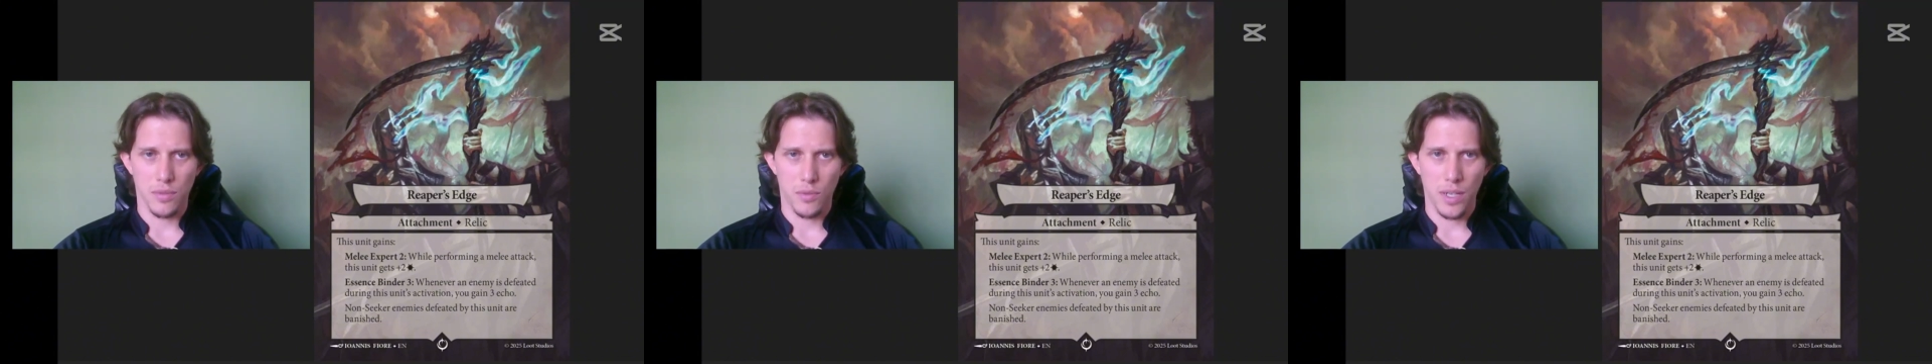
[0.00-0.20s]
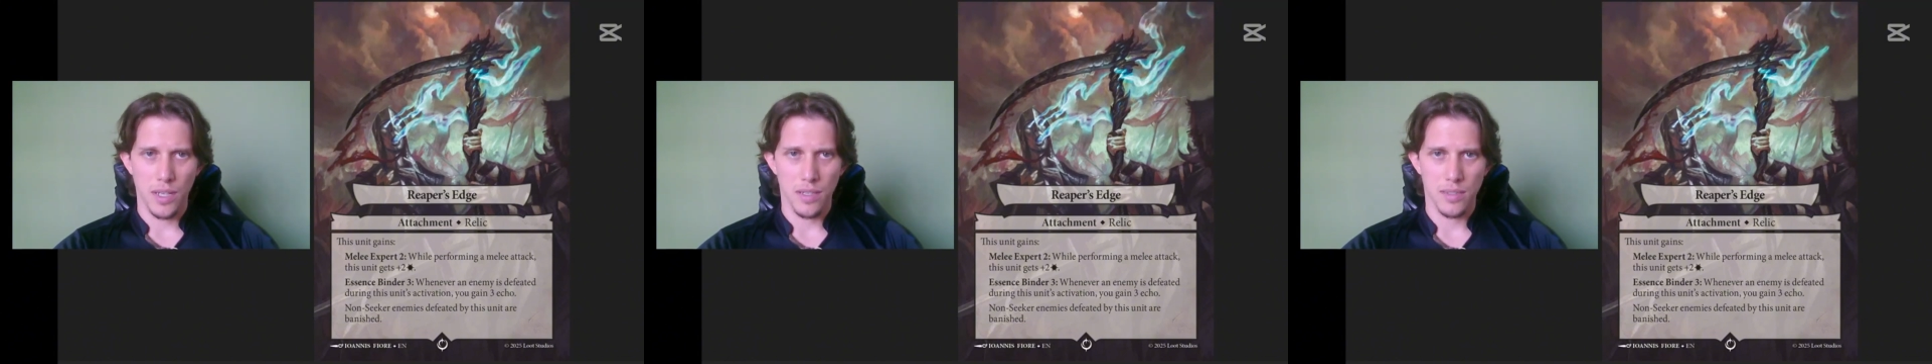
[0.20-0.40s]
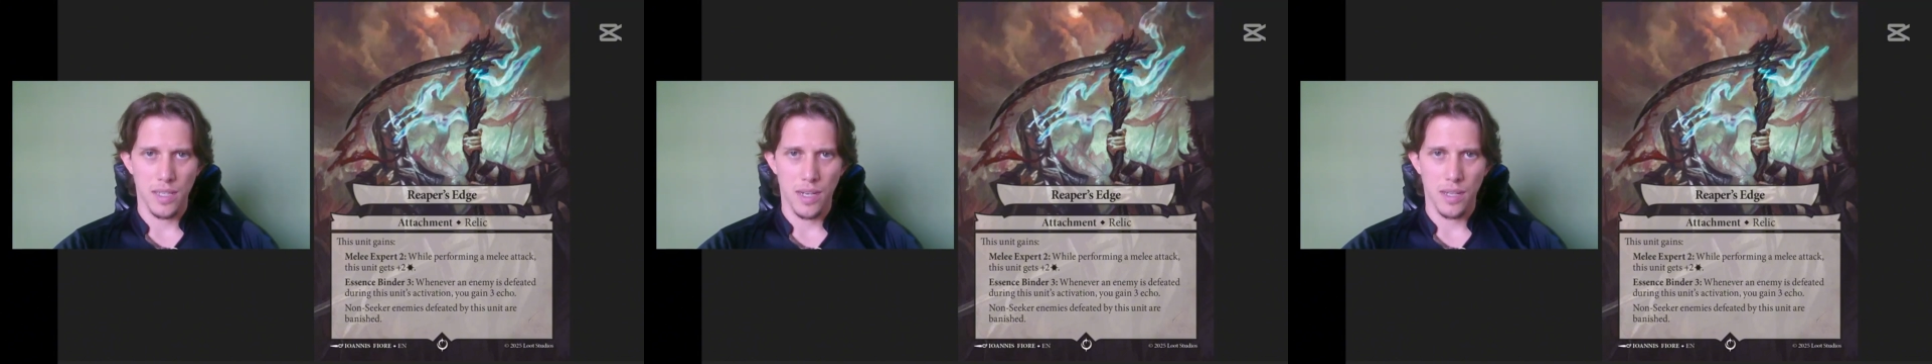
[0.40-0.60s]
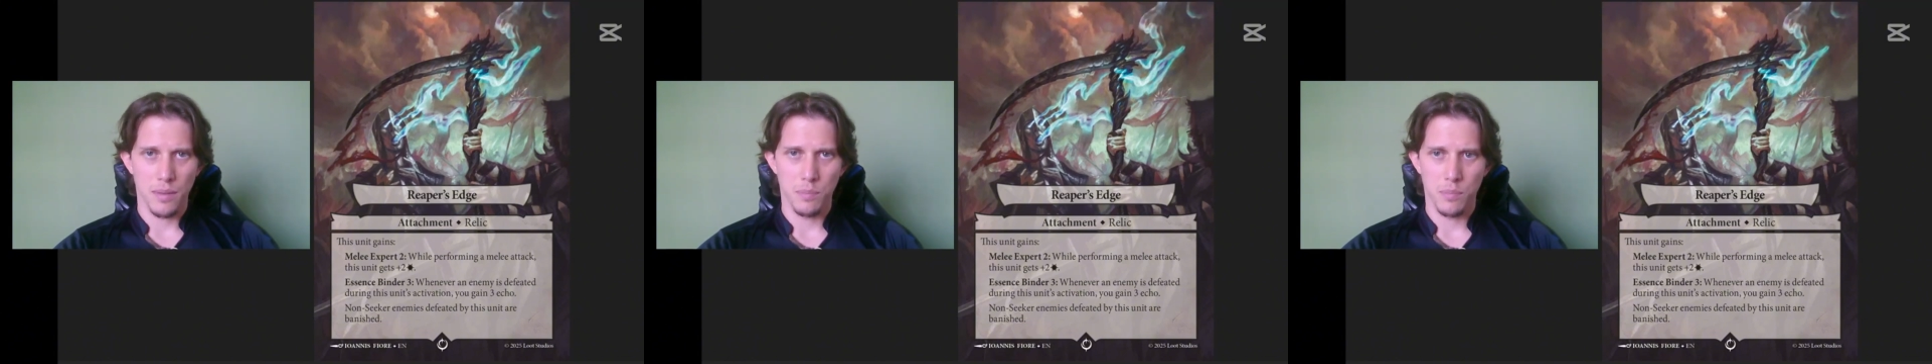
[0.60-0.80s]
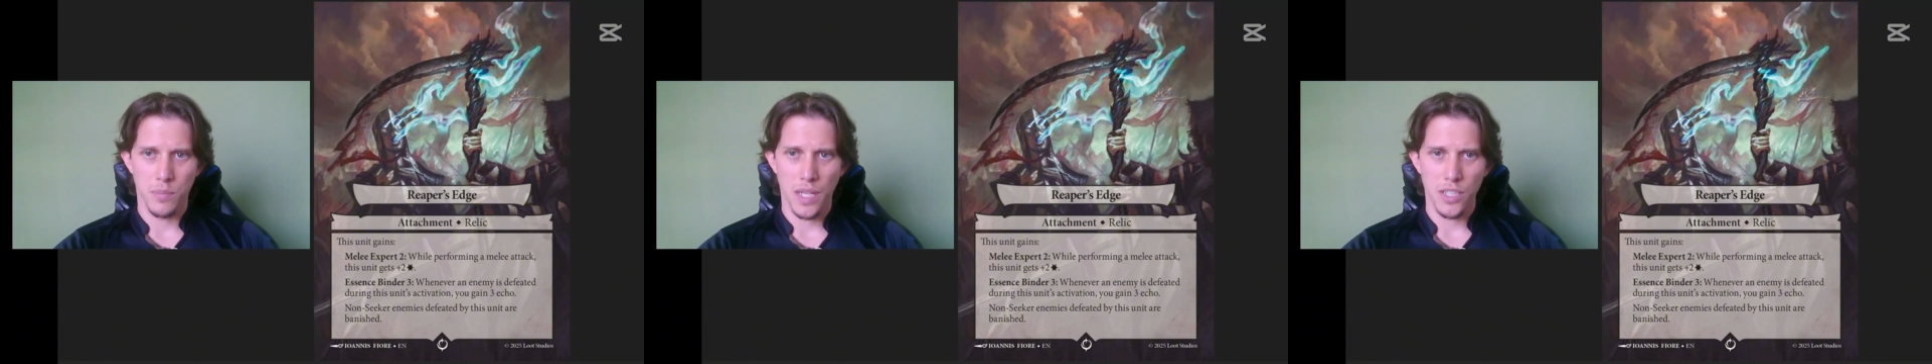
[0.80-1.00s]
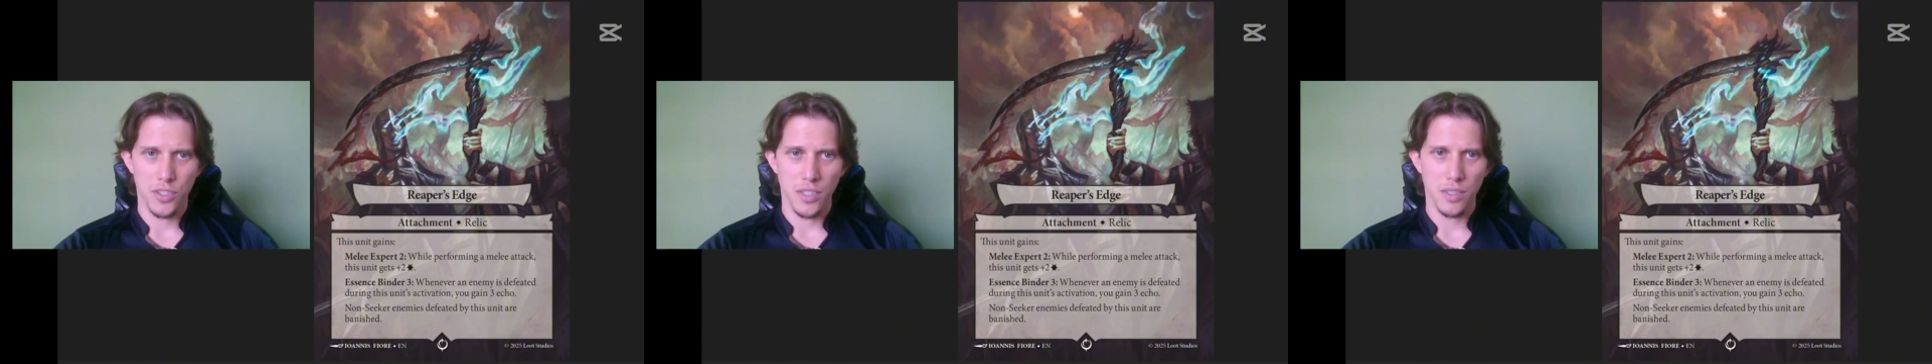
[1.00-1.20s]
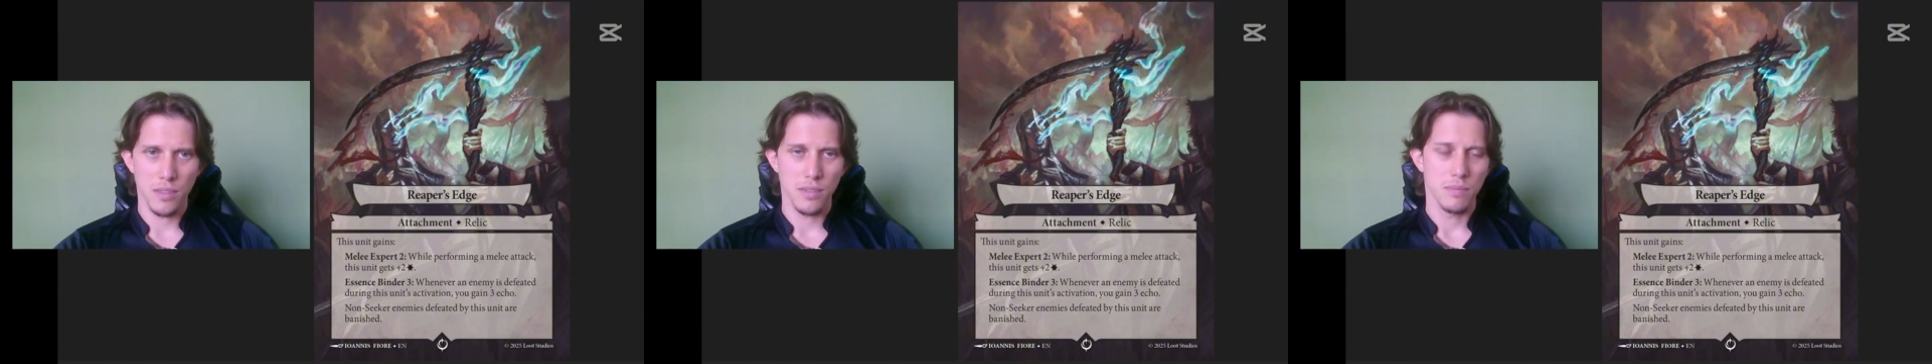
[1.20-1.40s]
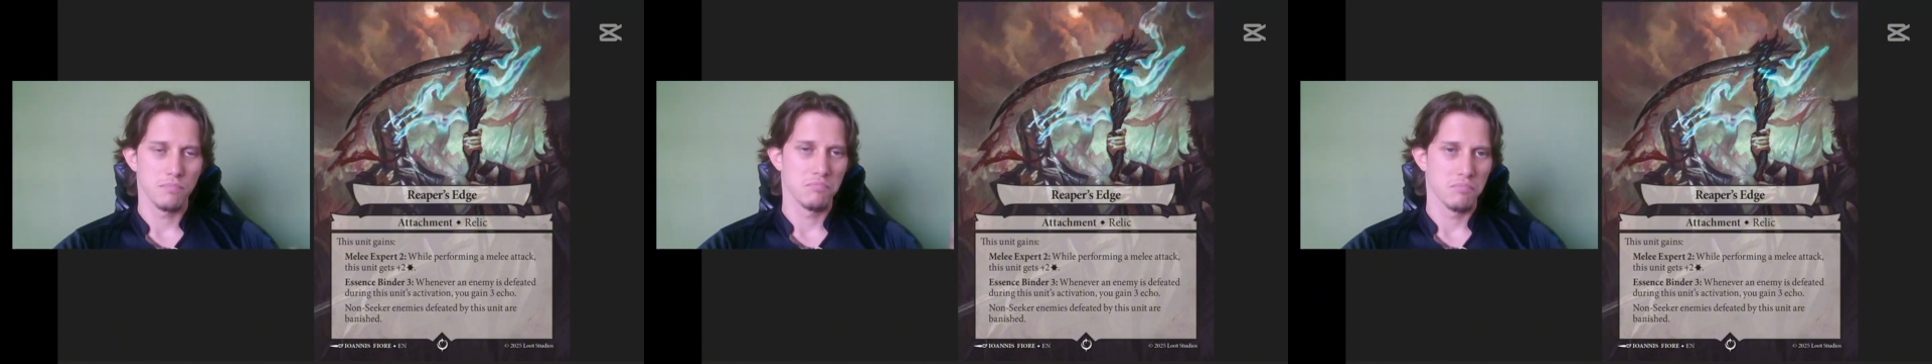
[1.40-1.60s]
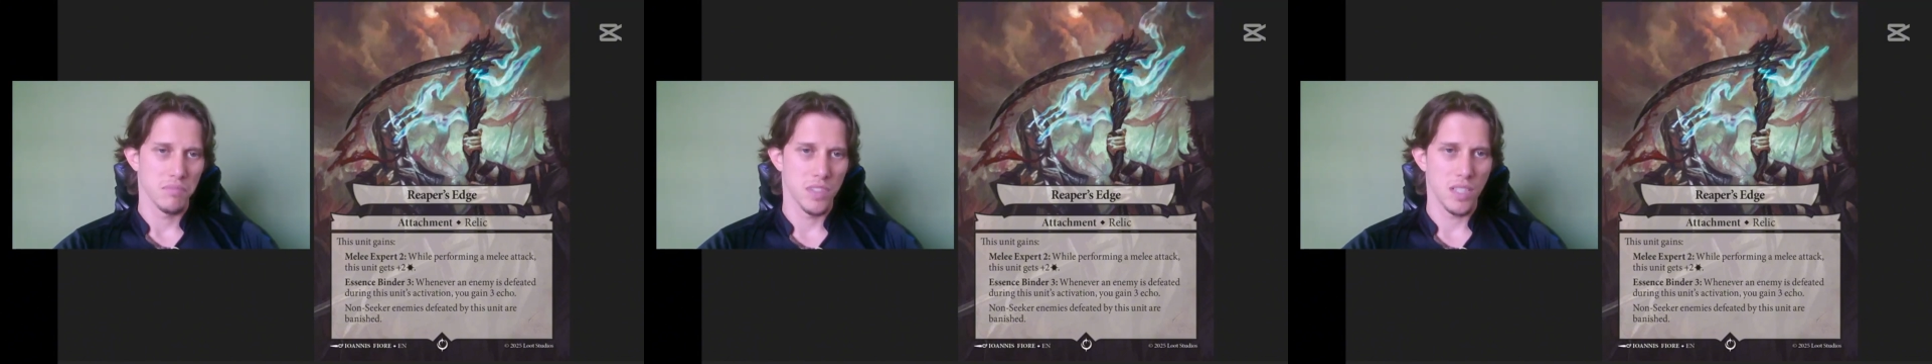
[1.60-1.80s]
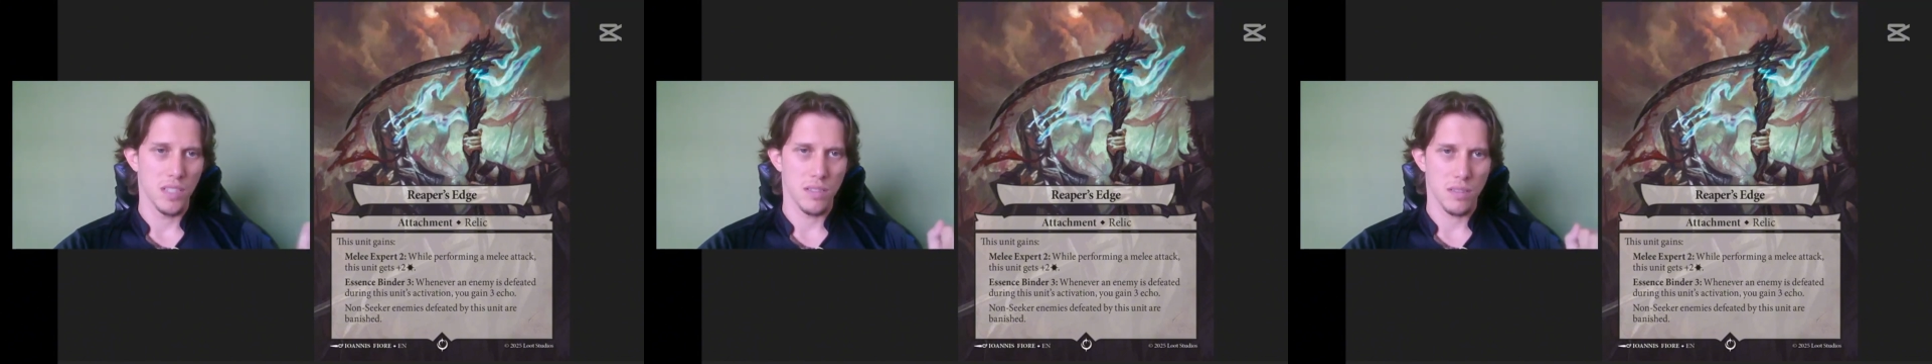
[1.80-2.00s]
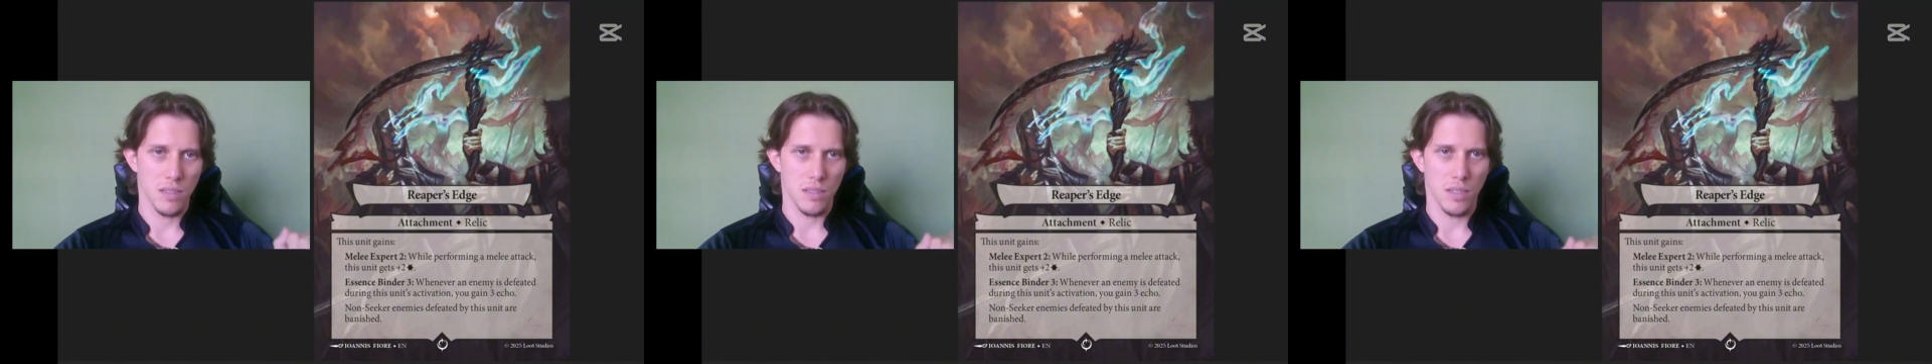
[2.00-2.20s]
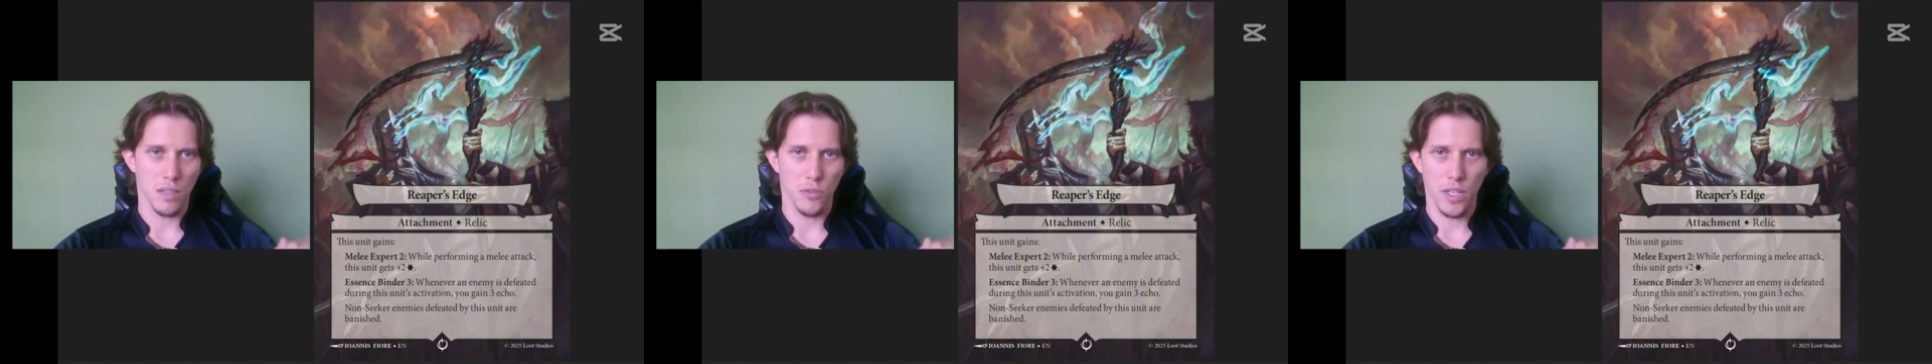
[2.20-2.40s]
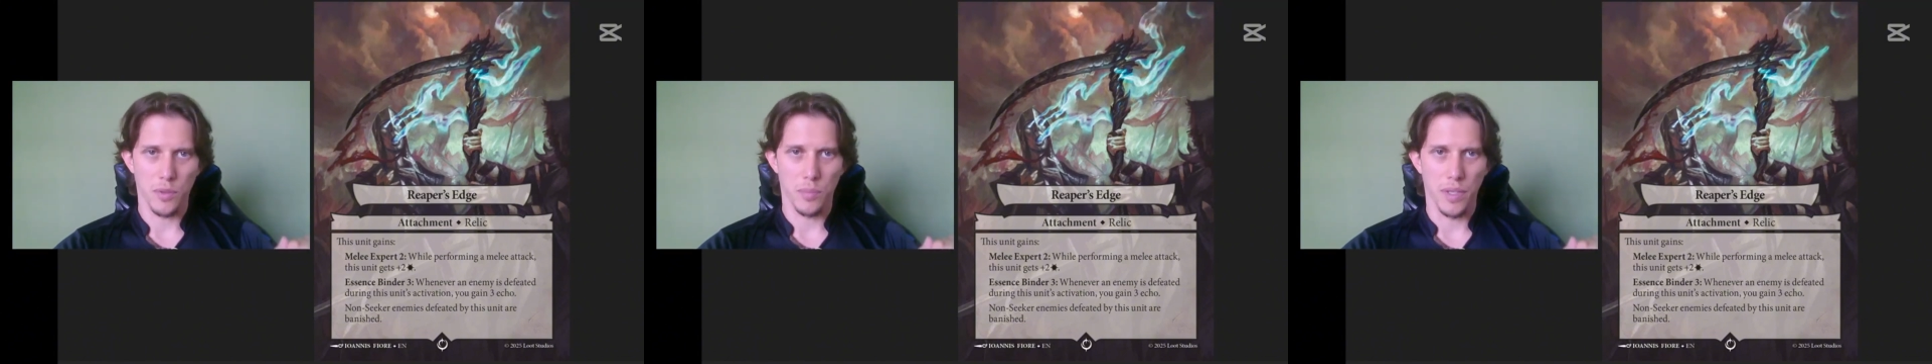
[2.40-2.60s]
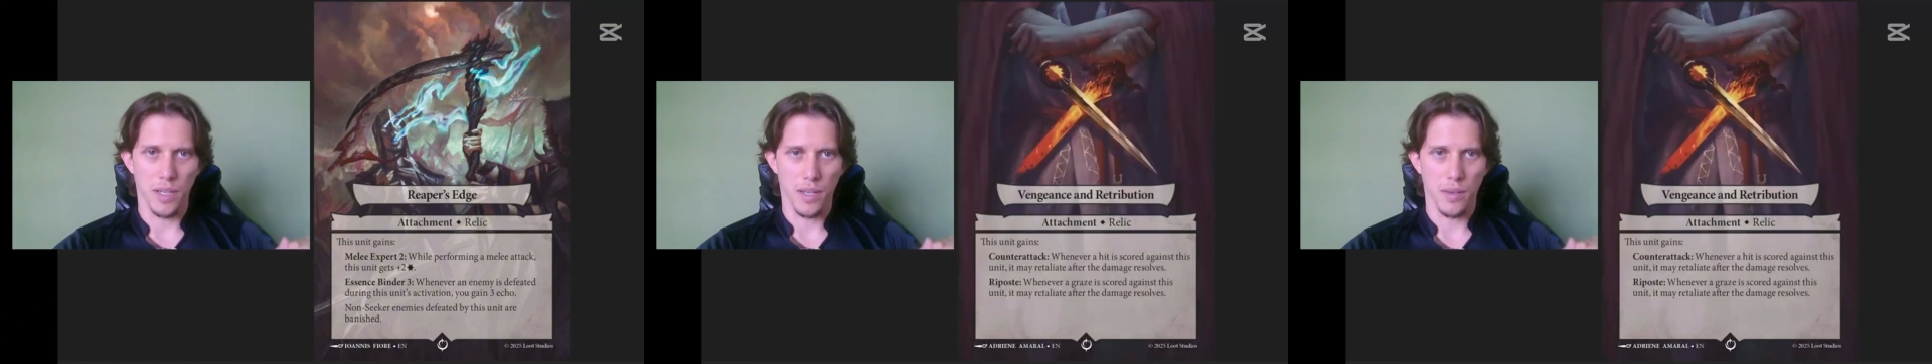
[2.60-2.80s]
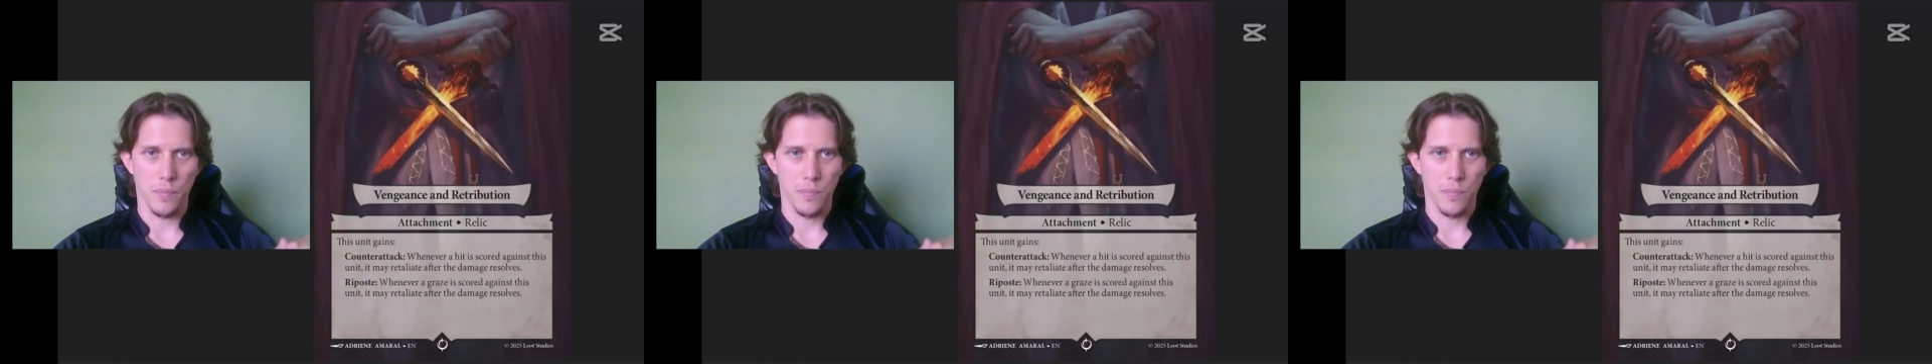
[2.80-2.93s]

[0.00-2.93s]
relics that I mentioned, this is a great pick.